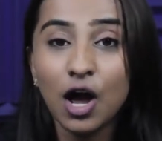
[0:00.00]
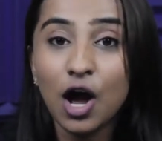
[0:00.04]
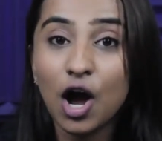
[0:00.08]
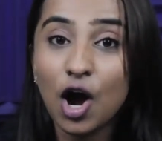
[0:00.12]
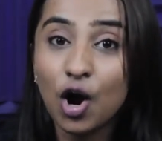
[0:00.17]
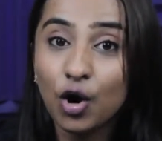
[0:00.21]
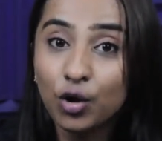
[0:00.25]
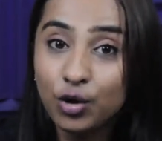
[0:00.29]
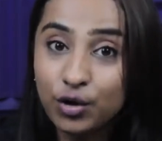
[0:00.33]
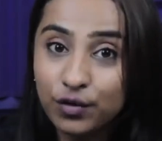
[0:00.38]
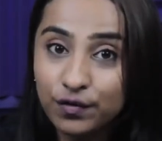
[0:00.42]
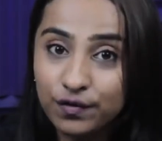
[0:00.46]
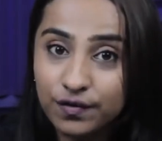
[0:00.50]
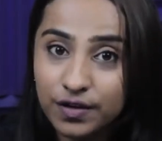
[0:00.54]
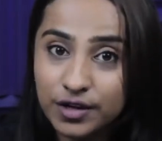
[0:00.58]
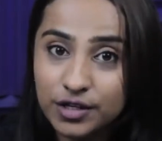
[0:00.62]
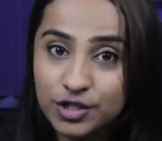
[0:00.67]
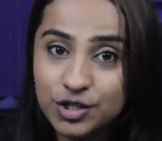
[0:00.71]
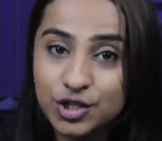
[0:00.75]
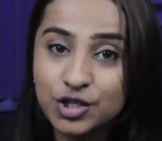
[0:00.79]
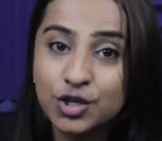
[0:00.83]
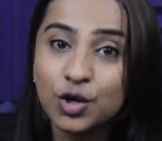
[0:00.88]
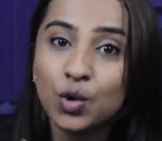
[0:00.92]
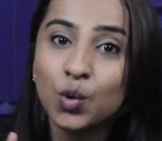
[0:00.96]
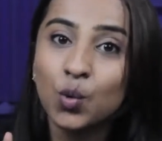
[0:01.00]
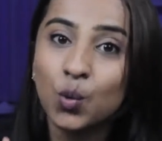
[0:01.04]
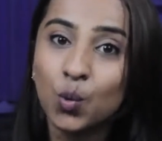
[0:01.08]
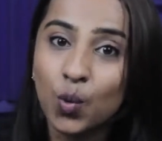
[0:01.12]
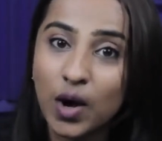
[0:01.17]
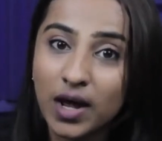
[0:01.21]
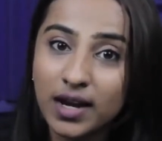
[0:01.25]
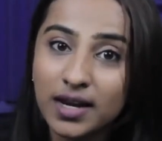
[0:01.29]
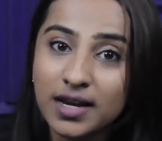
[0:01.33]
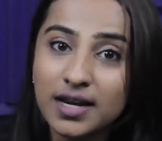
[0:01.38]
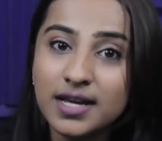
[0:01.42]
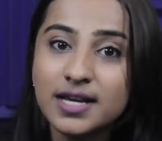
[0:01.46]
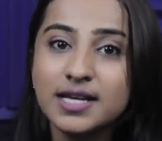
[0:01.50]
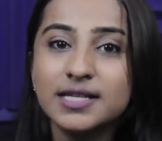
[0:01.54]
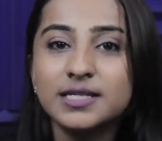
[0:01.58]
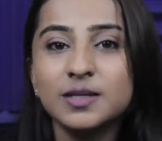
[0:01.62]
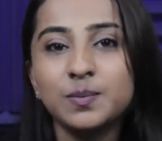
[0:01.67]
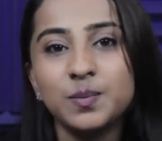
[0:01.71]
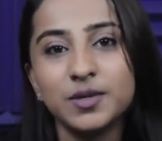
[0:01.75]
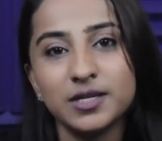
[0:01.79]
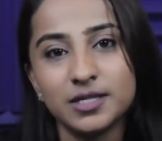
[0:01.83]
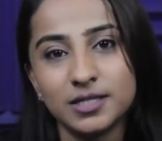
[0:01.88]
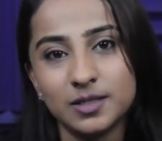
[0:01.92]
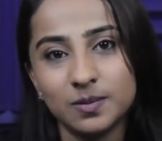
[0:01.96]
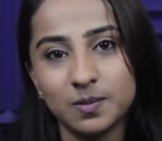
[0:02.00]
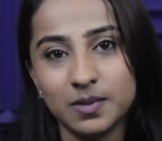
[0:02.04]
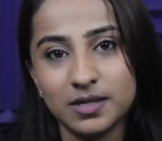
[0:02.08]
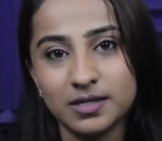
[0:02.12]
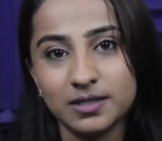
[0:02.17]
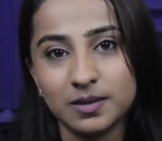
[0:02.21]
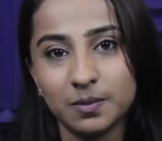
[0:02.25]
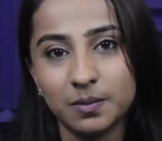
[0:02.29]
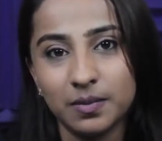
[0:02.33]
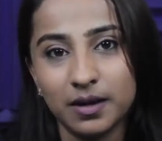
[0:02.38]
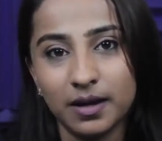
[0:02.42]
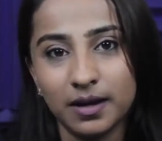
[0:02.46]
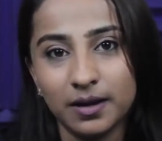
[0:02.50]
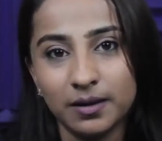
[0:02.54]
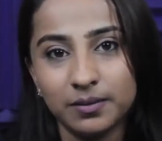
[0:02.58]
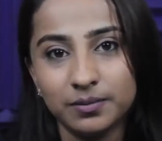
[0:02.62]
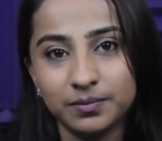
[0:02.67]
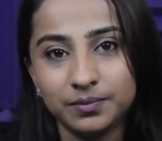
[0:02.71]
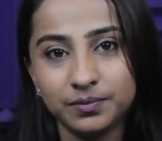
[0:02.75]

out of which one is a principal supply.